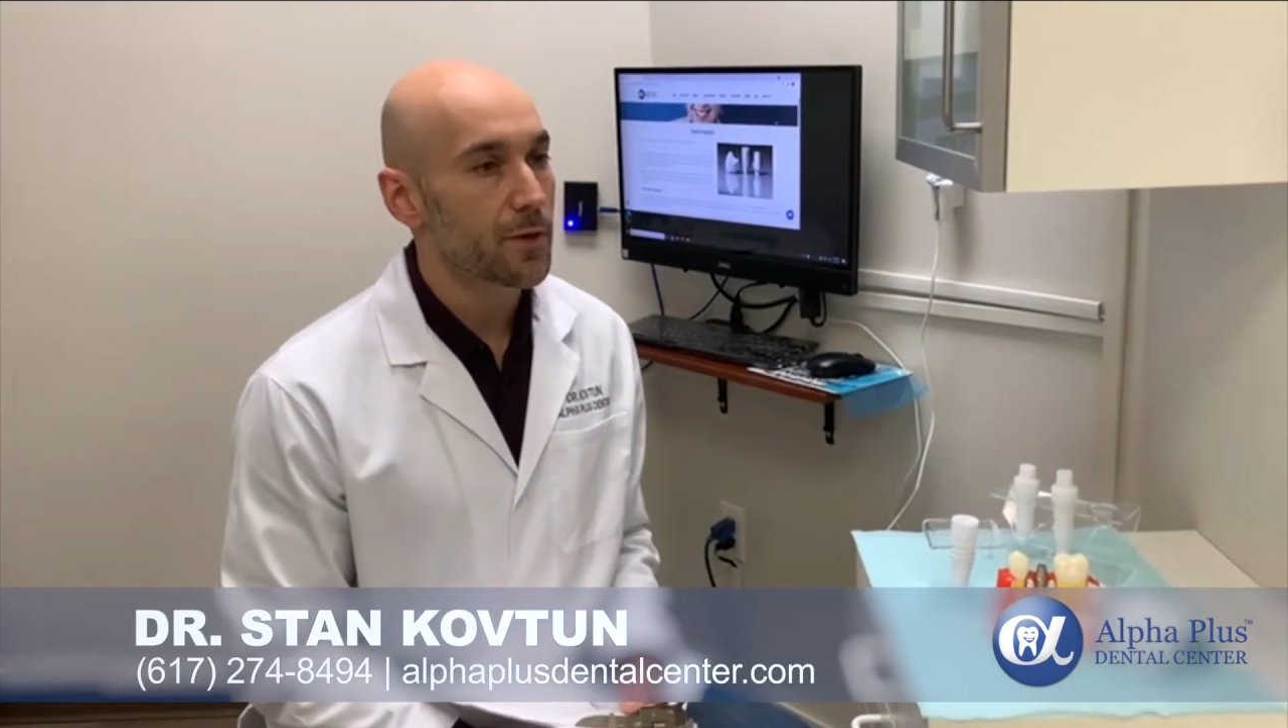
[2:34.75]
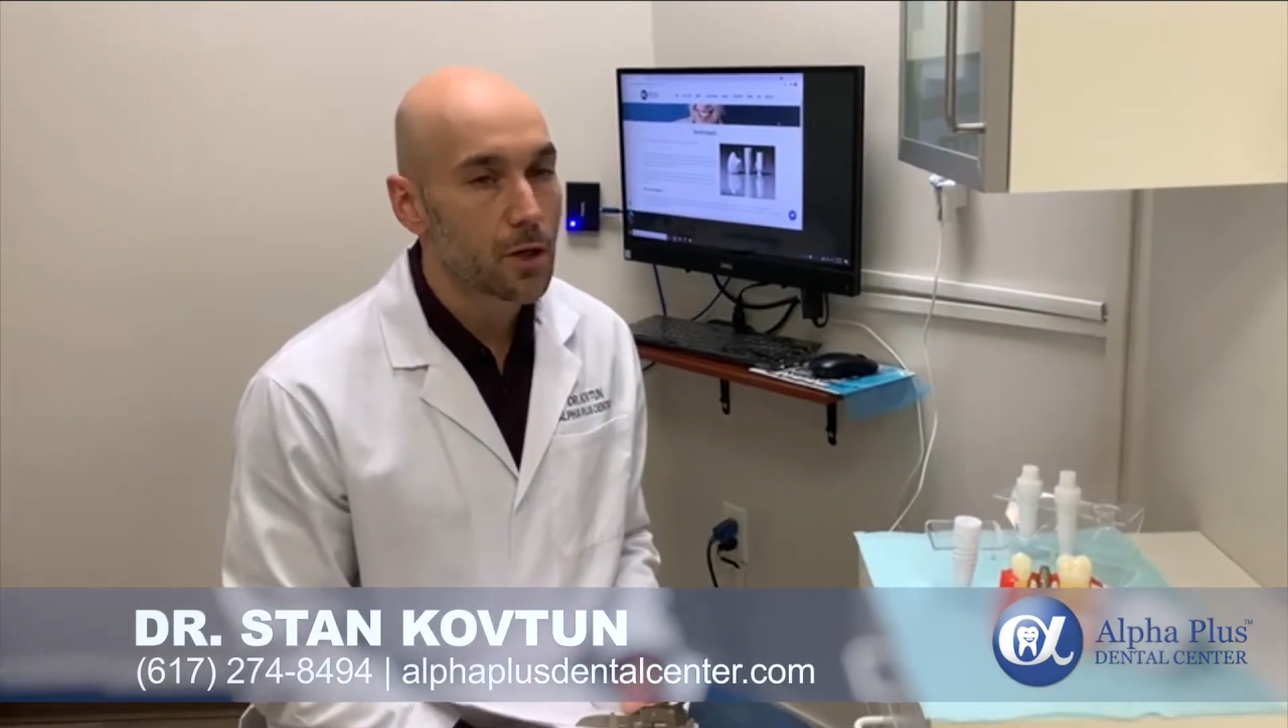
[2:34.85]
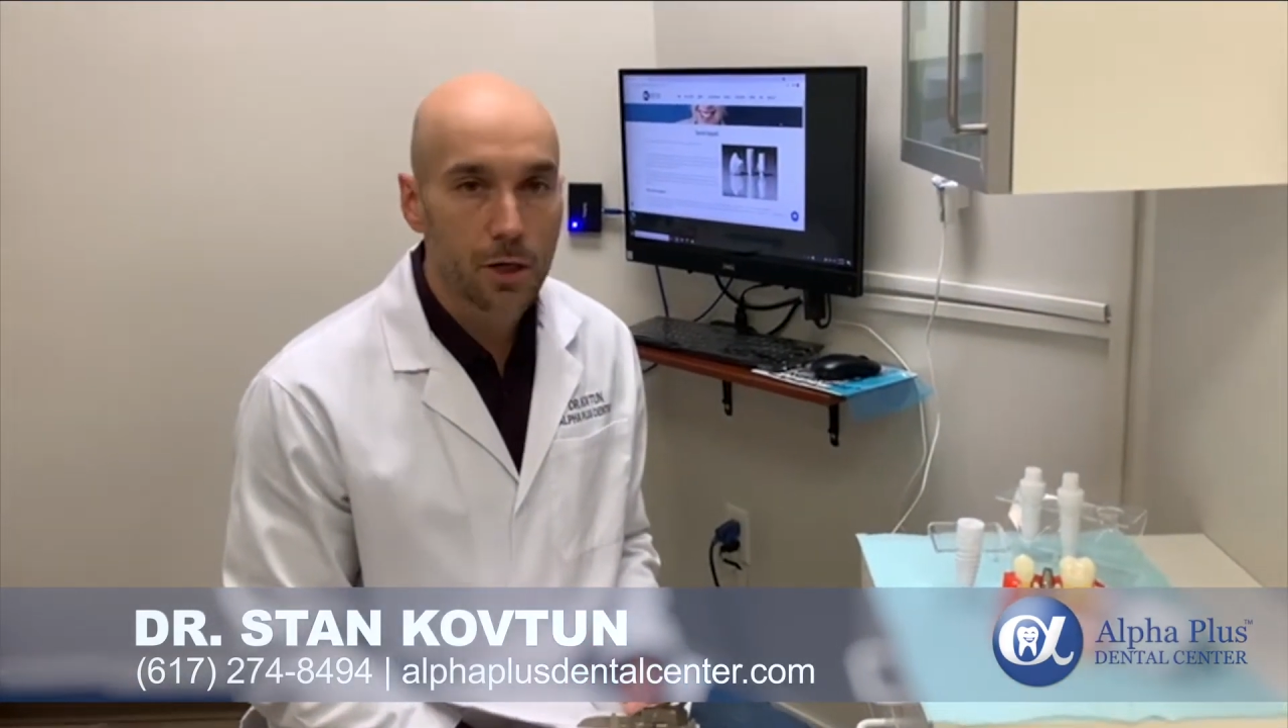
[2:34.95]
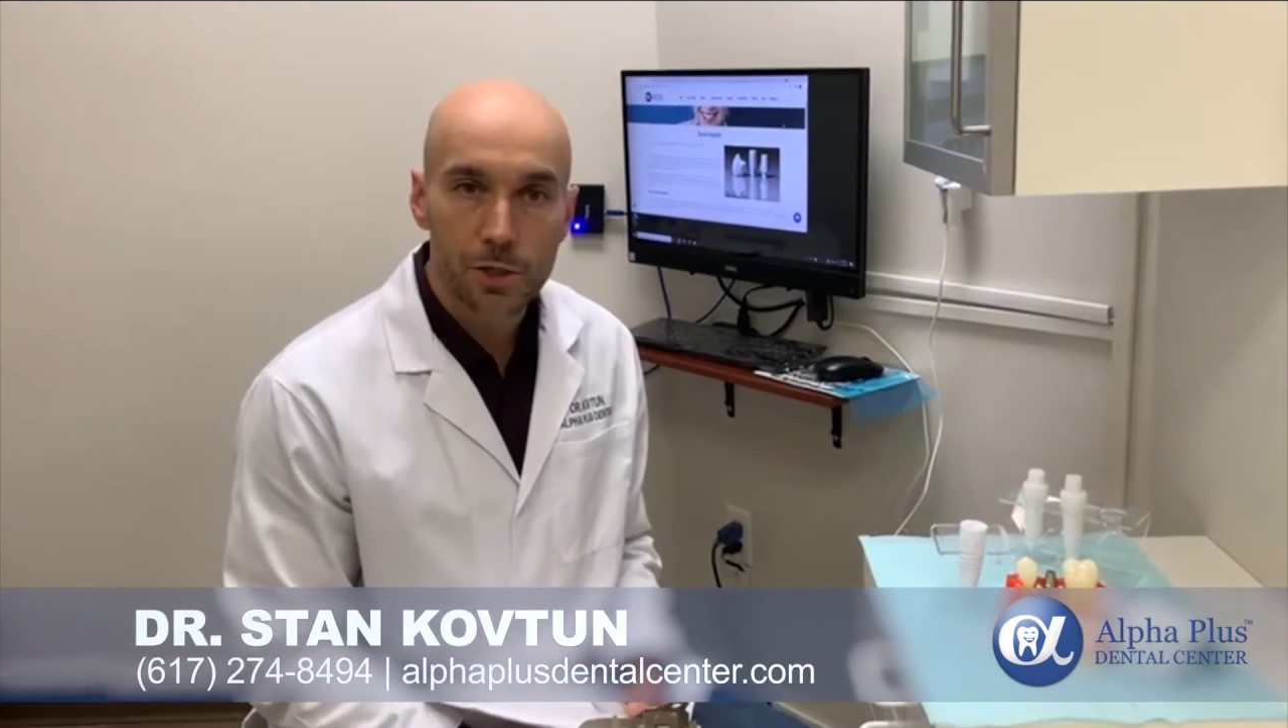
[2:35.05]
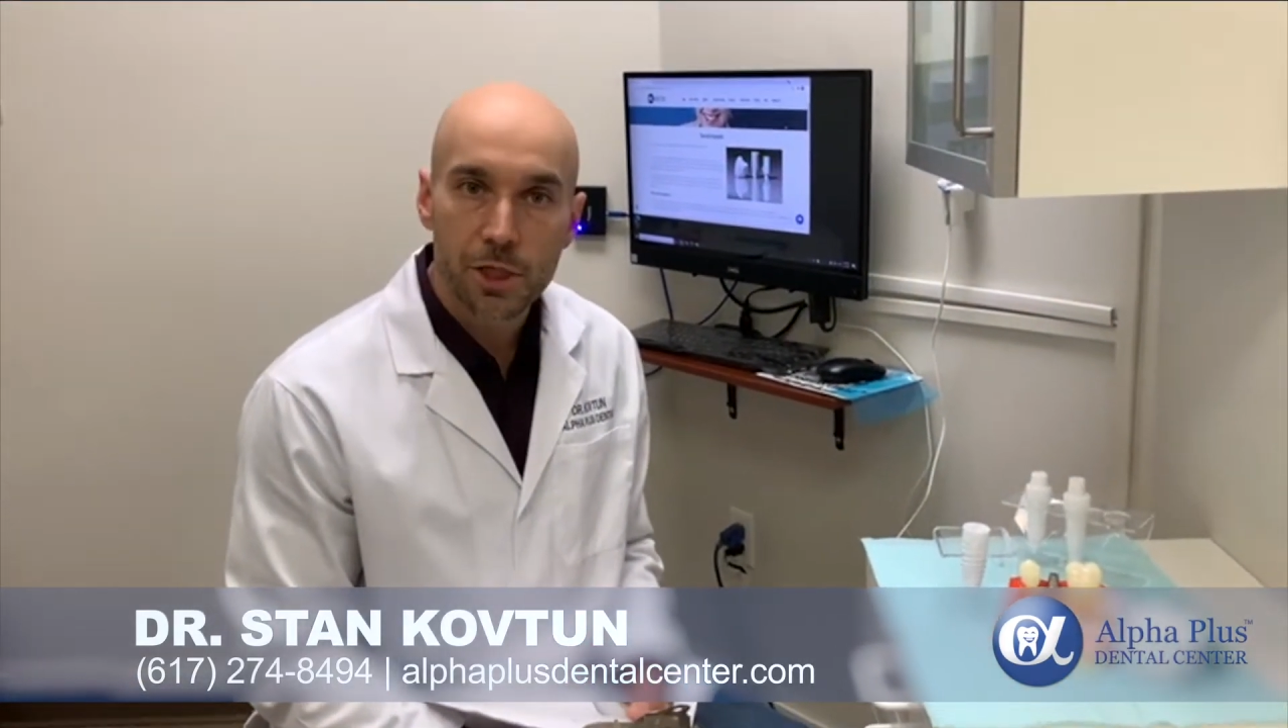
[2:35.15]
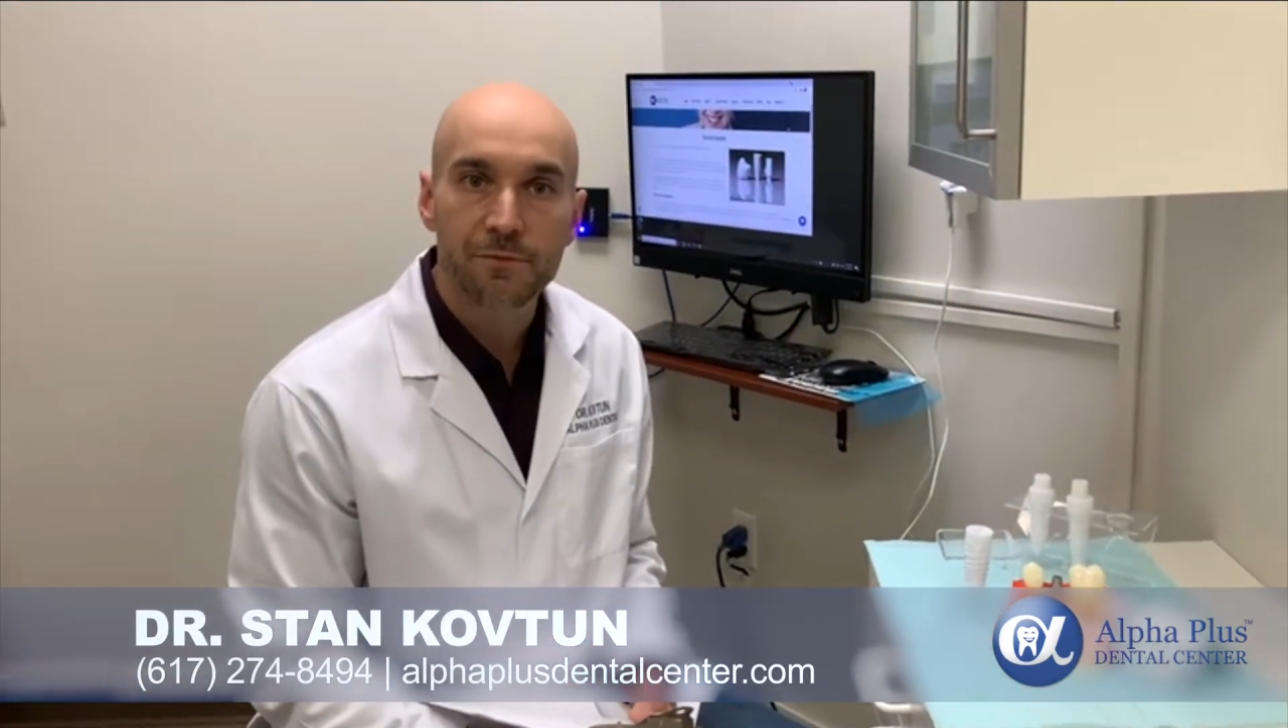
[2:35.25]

harsh